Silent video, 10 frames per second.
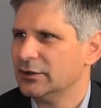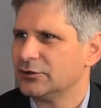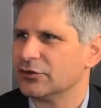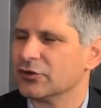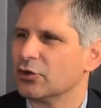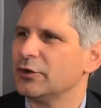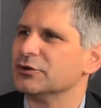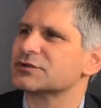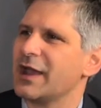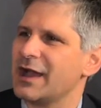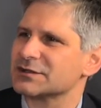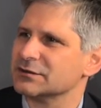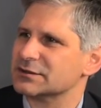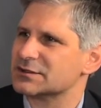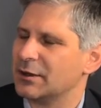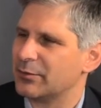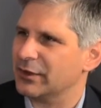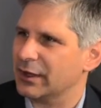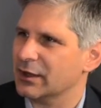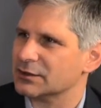To the lawyers, CASL is
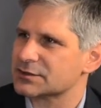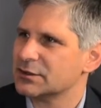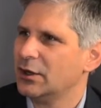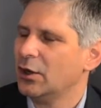something else.